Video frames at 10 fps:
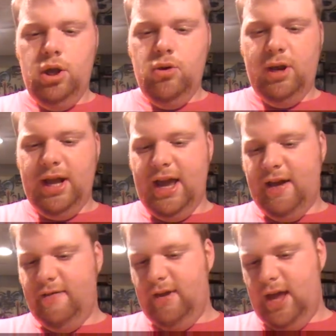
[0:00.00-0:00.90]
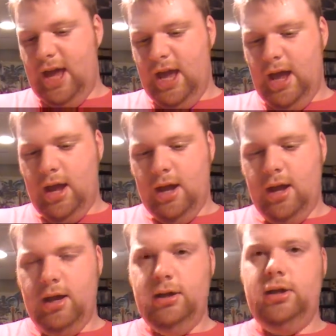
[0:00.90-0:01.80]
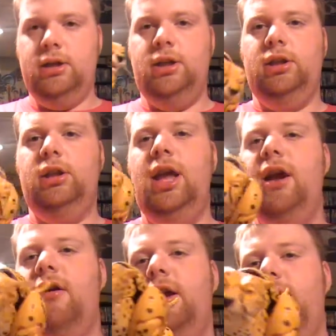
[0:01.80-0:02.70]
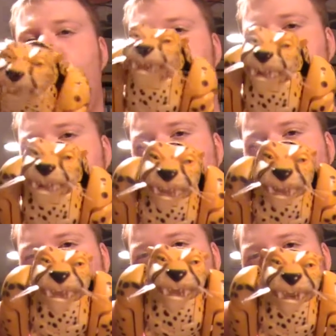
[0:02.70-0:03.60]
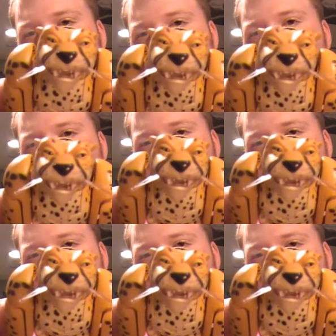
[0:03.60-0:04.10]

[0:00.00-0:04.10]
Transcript: You can have a glaring face, a